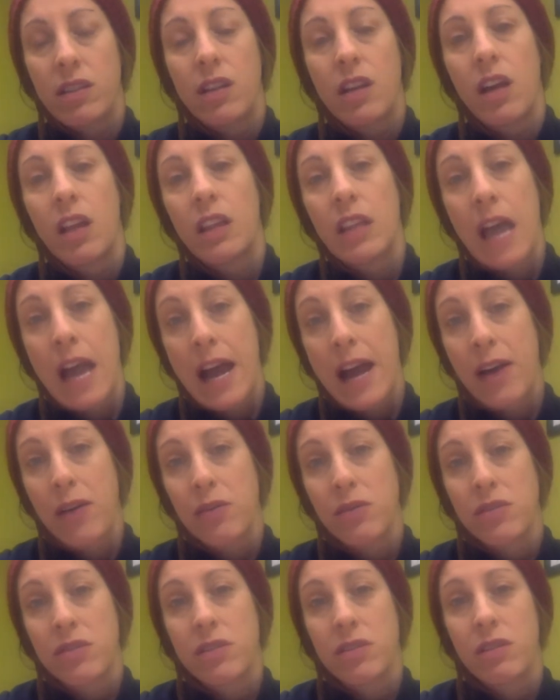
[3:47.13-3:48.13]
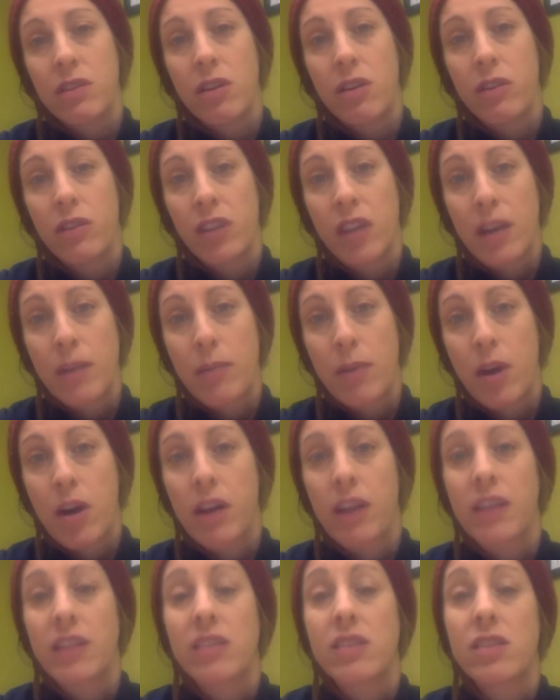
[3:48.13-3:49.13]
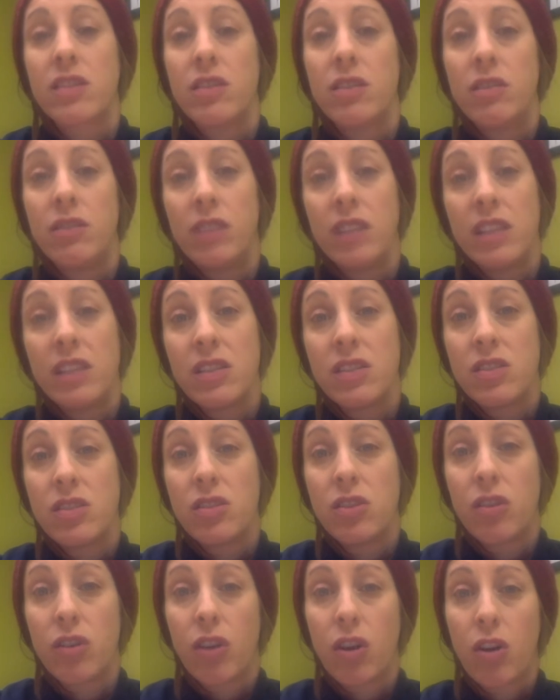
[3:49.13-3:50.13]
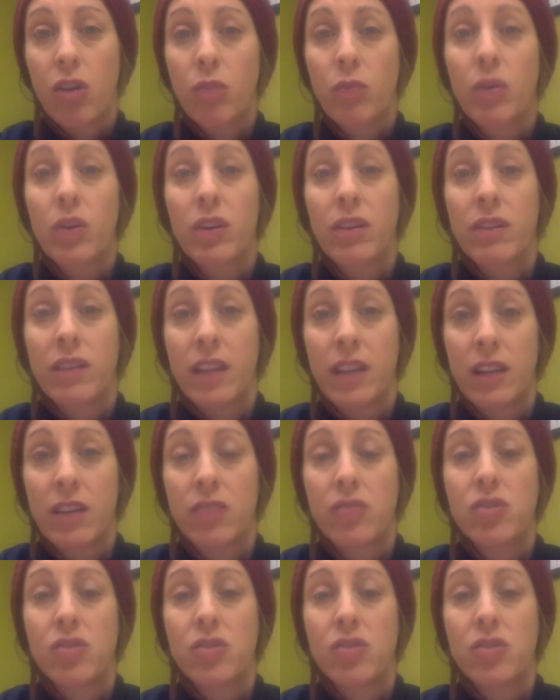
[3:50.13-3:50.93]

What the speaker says: allows overnight parking, so you need to do your homework there.